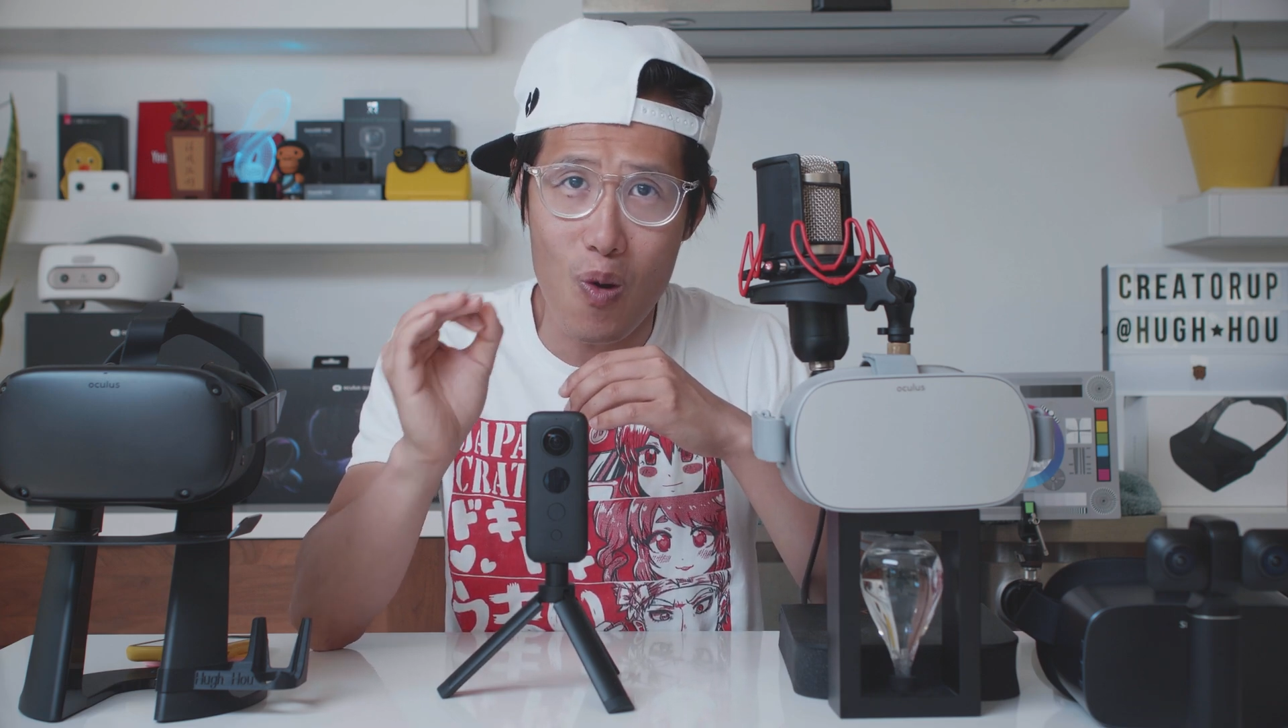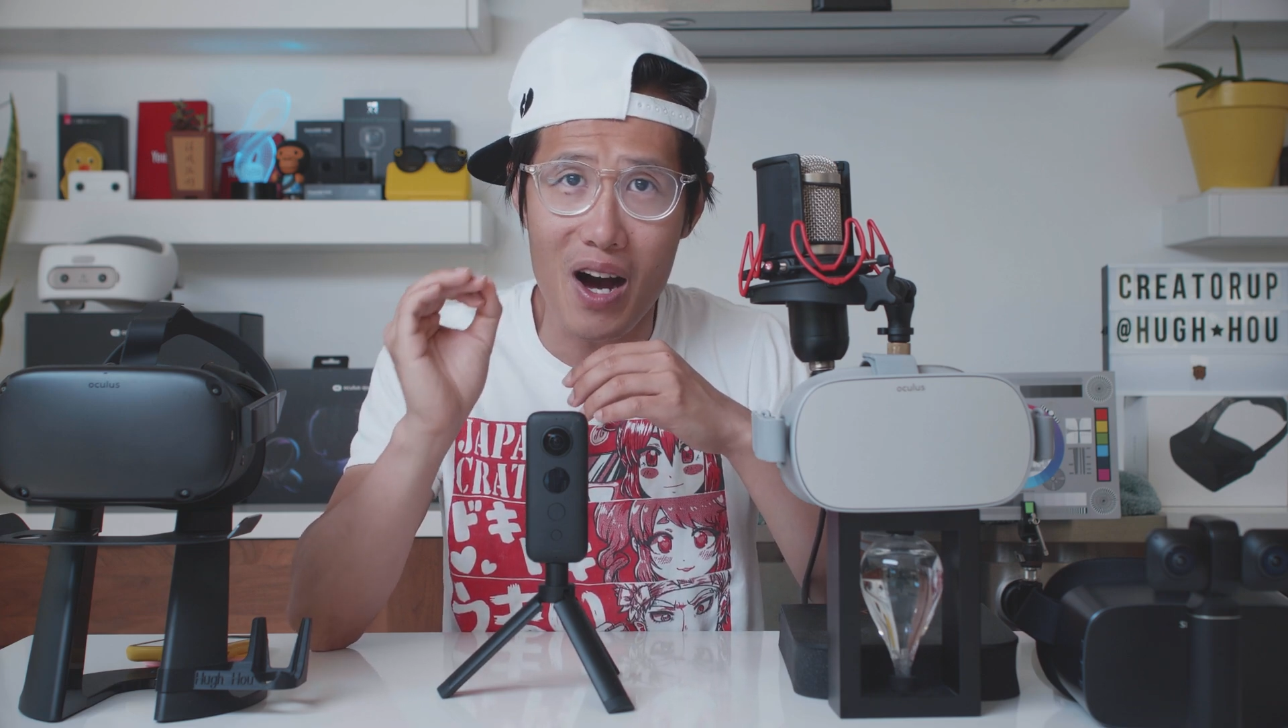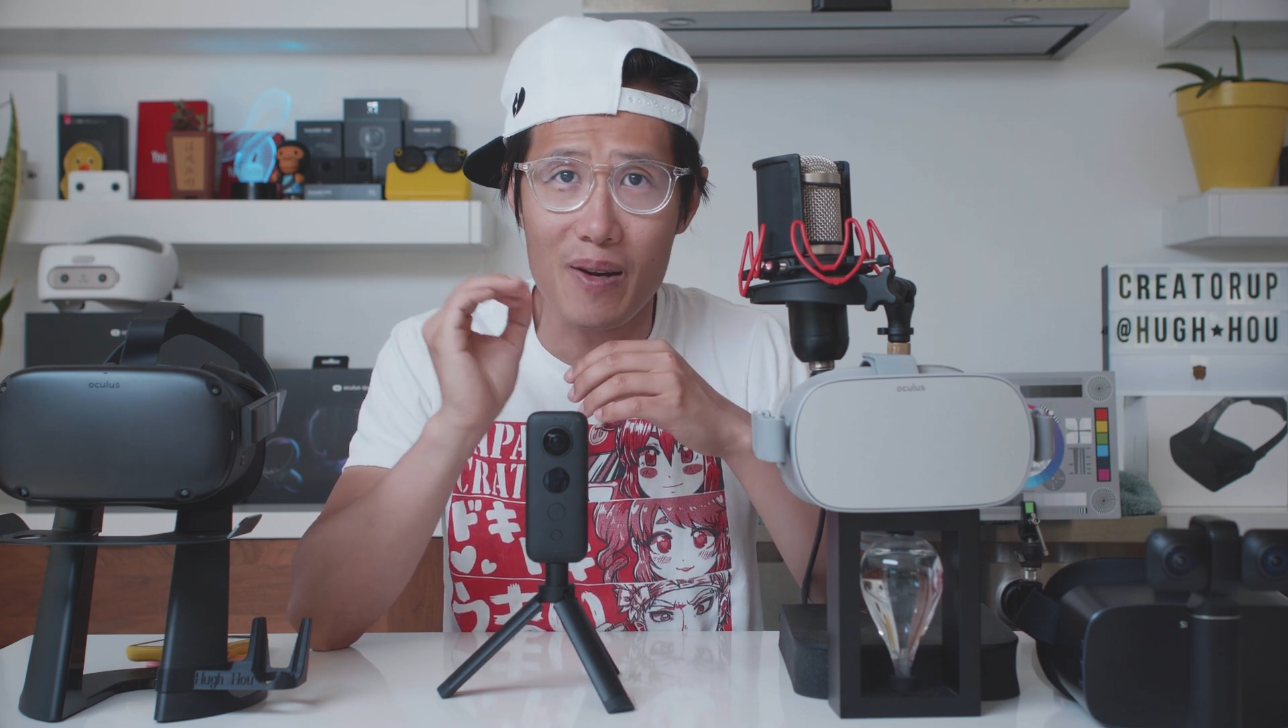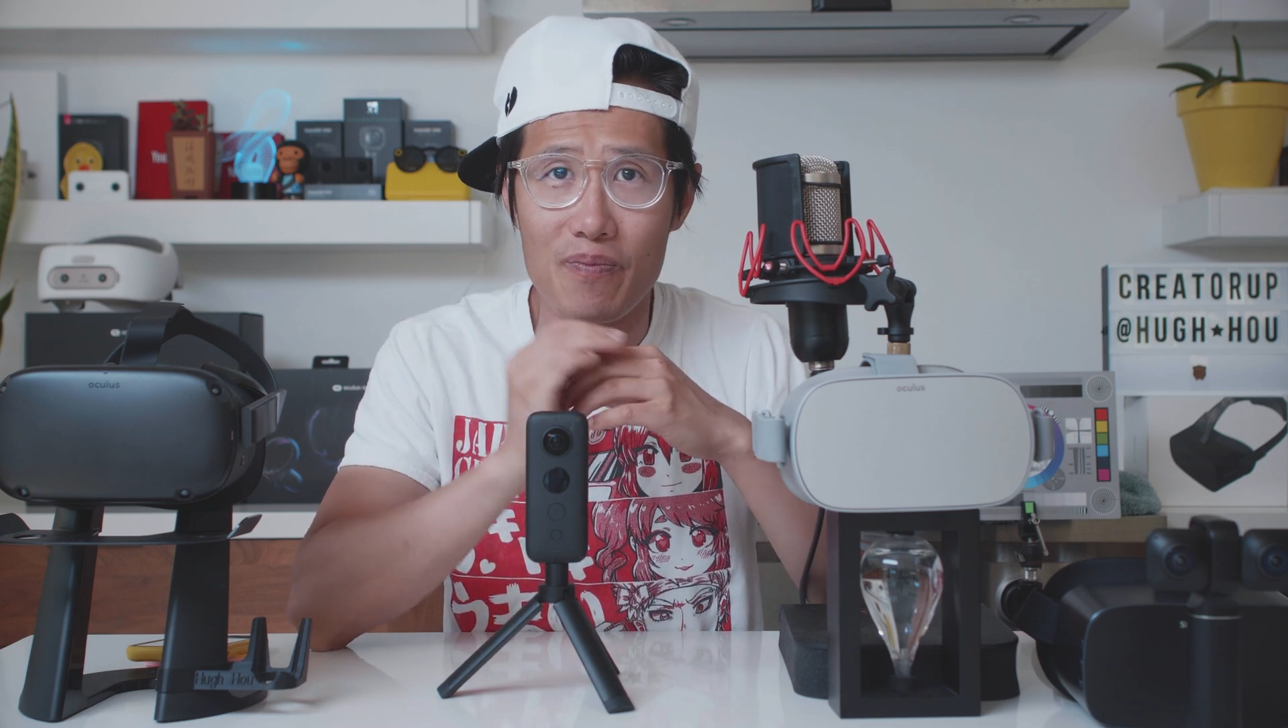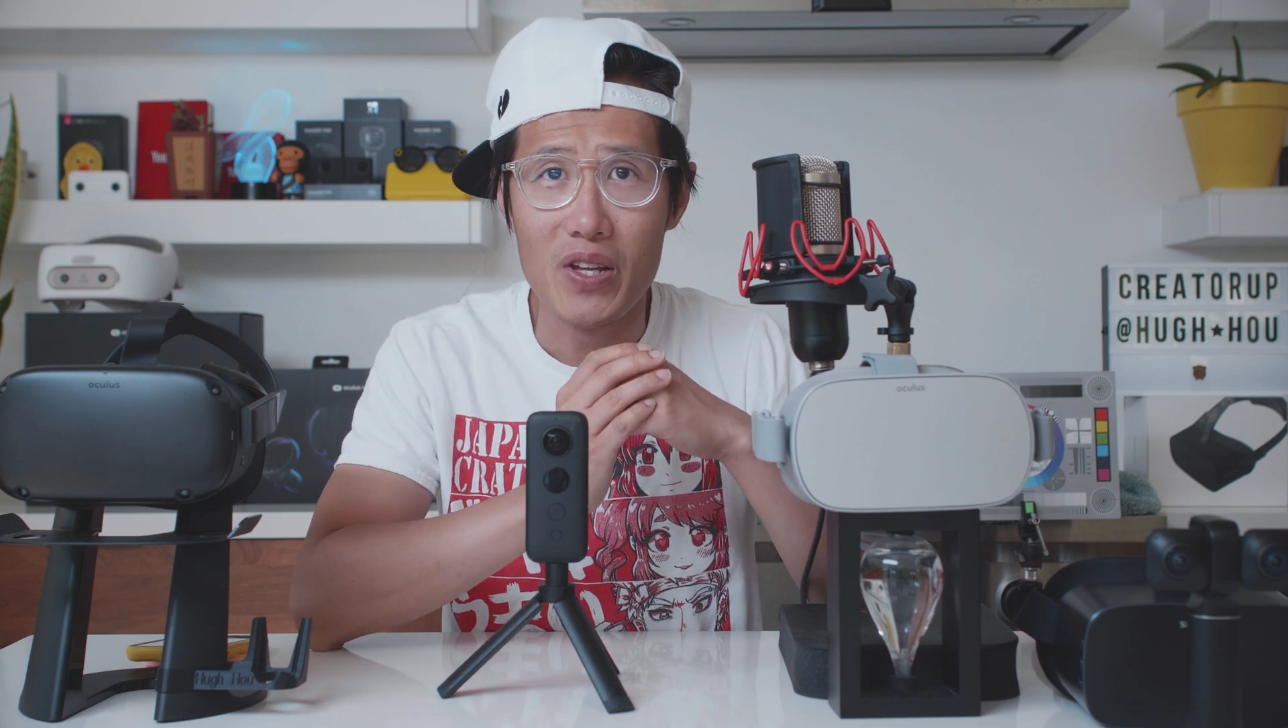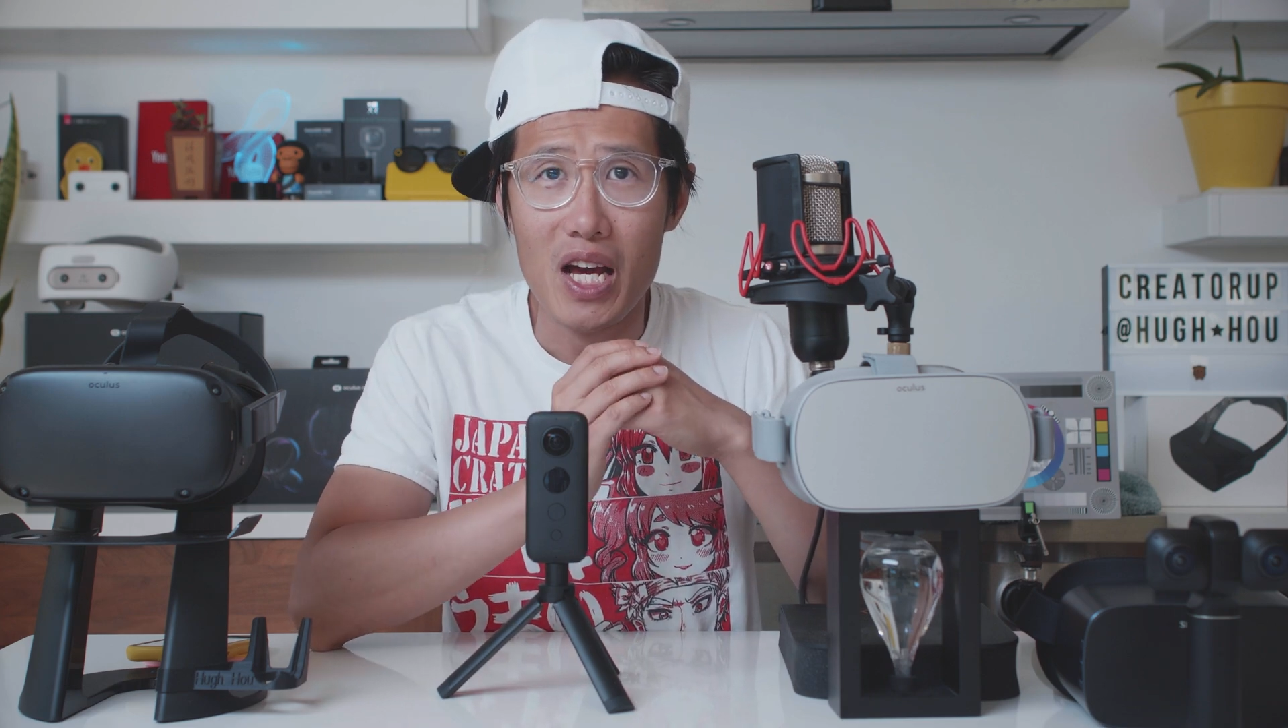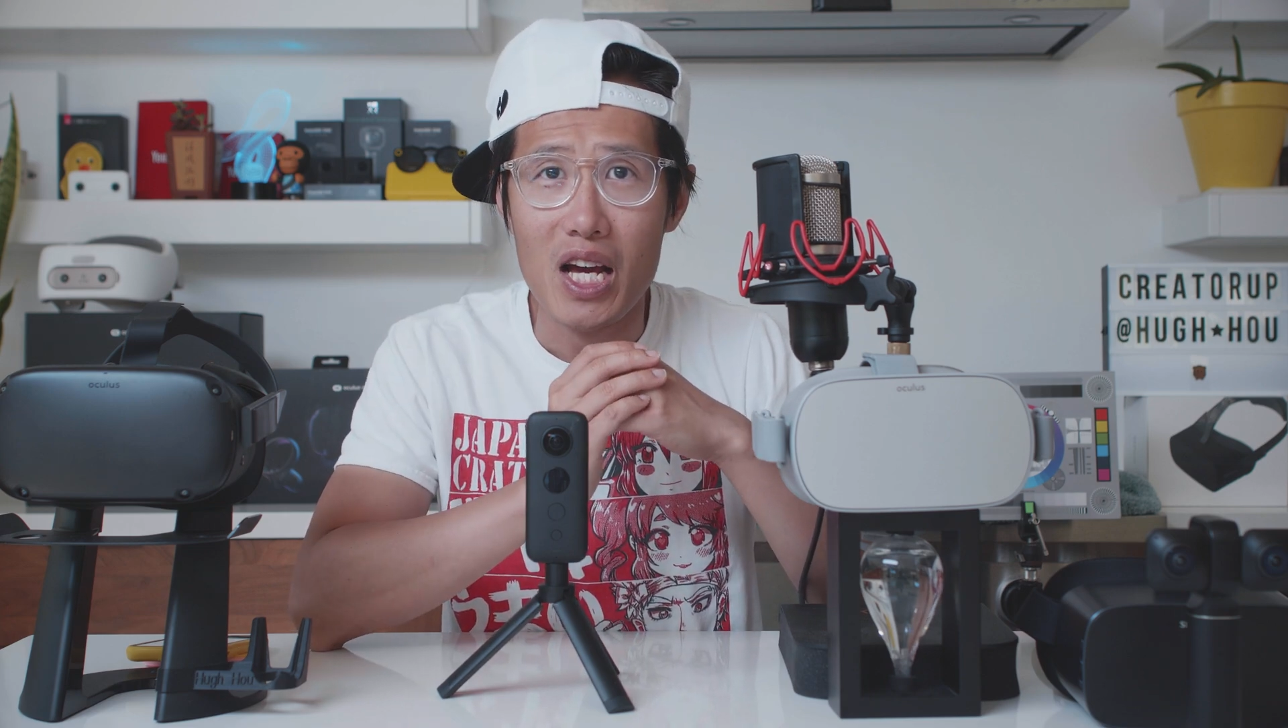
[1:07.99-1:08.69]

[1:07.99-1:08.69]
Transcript: one.